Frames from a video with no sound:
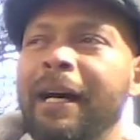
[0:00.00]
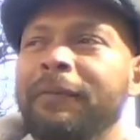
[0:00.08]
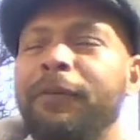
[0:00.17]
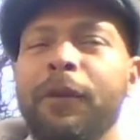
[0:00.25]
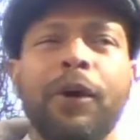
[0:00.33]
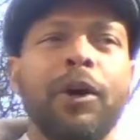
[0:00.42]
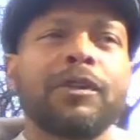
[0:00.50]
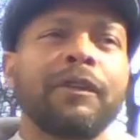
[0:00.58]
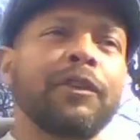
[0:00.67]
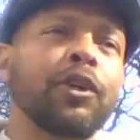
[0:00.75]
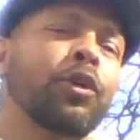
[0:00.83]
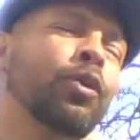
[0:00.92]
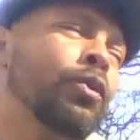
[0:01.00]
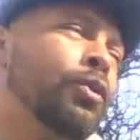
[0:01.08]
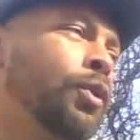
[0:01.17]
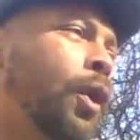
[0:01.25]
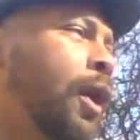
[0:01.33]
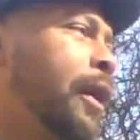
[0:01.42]
For those of you
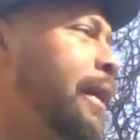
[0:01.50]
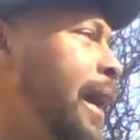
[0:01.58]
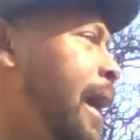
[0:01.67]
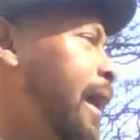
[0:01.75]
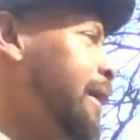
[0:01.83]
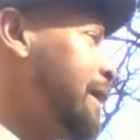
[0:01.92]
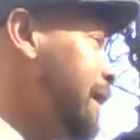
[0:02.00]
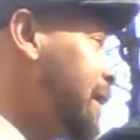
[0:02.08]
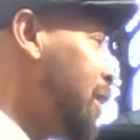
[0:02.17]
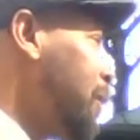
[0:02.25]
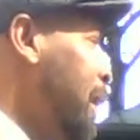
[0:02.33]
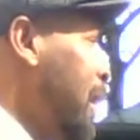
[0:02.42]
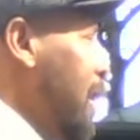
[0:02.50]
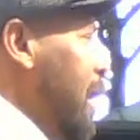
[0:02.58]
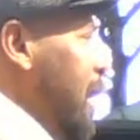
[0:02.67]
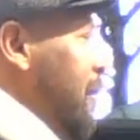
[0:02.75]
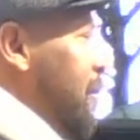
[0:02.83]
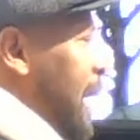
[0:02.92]
who are not aware
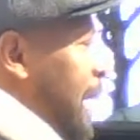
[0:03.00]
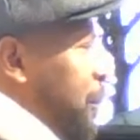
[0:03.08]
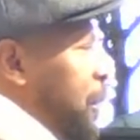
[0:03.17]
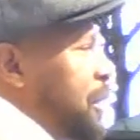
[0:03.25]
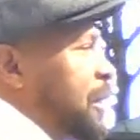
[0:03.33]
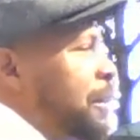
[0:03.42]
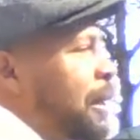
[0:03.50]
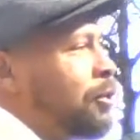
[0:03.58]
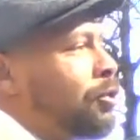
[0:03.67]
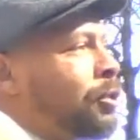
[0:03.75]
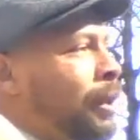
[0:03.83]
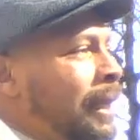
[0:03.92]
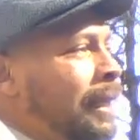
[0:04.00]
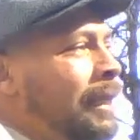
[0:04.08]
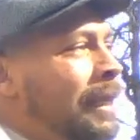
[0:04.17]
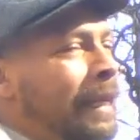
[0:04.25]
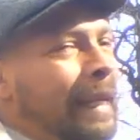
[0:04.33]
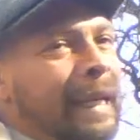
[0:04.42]
of my preaching ministry
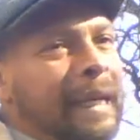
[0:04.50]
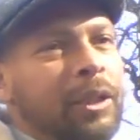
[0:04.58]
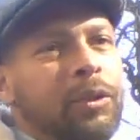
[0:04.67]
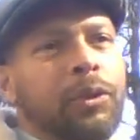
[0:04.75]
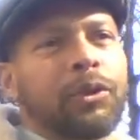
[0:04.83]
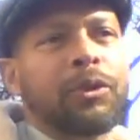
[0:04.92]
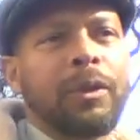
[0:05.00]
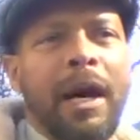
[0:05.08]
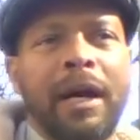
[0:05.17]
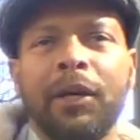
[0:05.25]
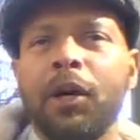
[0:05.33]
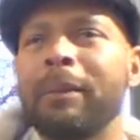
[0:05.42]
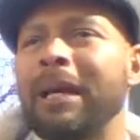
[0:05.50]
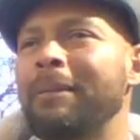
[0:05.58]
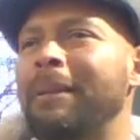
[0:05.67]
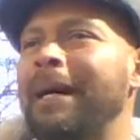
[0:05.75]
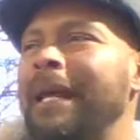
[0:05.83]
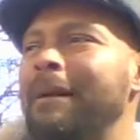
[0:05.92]
and who do not know me,
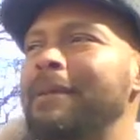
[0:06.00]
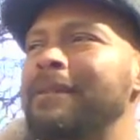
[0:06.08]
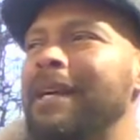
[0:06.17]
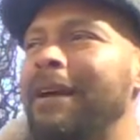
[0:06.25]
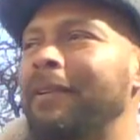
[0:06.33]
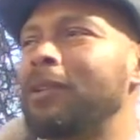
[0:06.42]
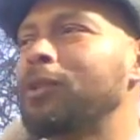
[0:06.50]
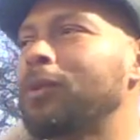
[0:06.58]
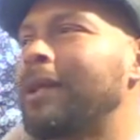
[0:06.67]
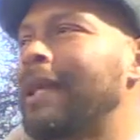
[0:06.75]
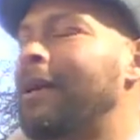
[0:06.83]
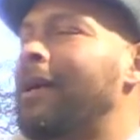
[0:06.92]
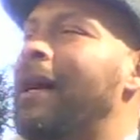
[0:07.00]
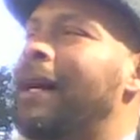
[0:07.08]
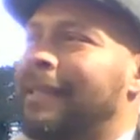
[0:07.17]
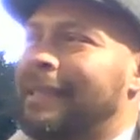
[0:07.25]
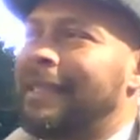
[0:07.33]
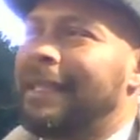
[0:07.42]
my name is Kevin Duclairon,
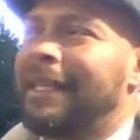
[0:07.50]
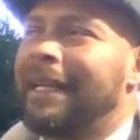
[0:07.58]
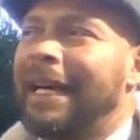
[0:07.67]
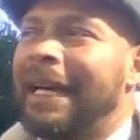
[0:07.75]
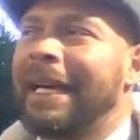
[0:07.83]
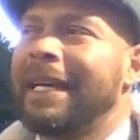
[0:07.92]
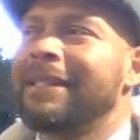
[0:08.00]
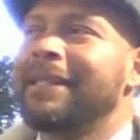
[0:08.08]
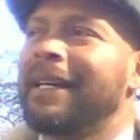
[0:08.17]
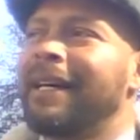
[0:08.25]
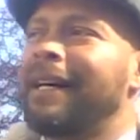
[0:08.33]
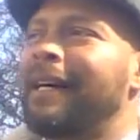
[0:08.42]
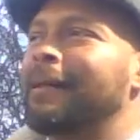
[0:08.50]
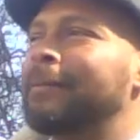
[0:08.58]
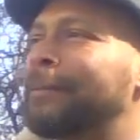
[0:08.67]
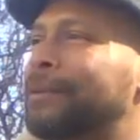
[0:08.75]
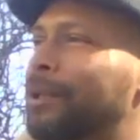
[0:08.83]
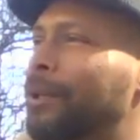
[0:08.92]
and
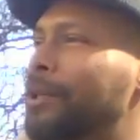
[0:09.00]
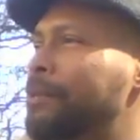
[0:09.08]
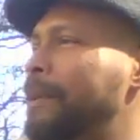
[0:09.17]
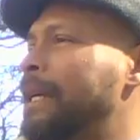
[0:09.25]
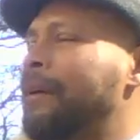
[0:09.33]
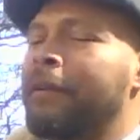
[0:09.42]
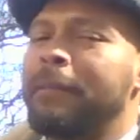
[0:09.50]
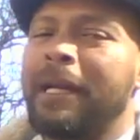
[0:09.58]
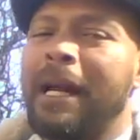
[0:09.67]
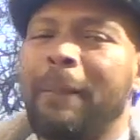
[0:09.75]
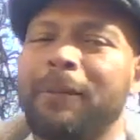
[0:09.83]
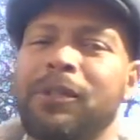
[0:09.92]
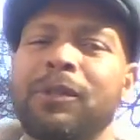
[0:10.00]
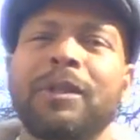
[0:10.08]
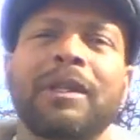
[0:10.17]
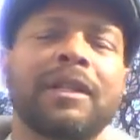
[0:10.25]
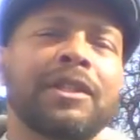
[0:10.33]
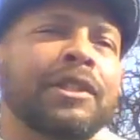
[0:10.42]
the Lord's been giving me an
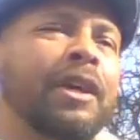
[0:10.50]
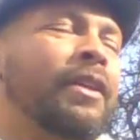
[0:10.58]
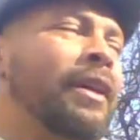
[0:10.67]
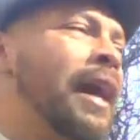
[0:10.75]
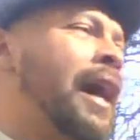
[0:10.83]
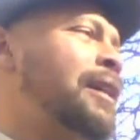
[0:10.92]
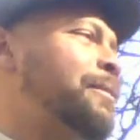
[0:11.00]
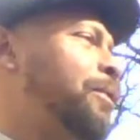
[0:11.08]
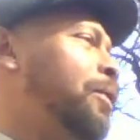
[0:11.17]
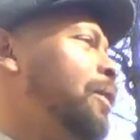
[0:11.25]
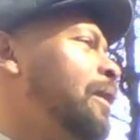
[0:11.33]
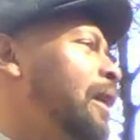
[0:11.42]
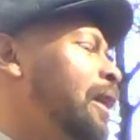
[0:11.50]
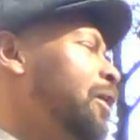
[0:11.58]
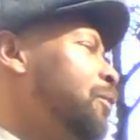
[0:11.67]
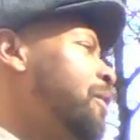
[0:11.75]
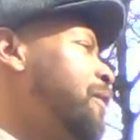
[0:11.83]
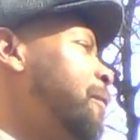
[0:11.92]
opportunity to share the gospel
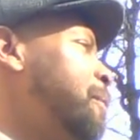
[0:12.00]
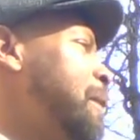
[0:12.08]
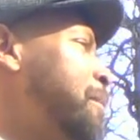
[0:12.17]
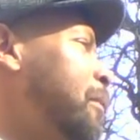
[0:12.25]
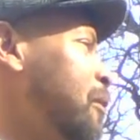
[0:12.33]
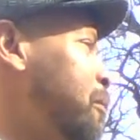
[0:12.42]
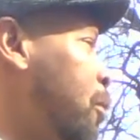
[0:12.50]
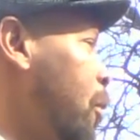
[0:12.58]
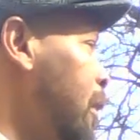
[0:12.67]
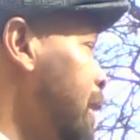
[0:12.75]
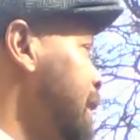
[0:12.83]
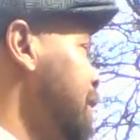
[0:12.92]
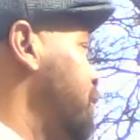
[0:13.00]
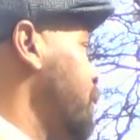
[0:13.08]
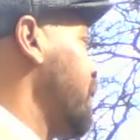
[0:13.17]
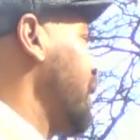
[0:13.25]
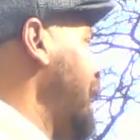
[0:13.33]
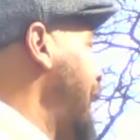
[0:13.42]
with the people of Portland for
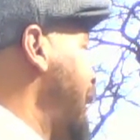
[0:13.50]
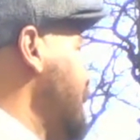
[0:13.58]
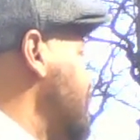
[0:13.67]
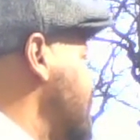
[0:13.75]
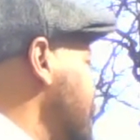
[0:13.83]
the last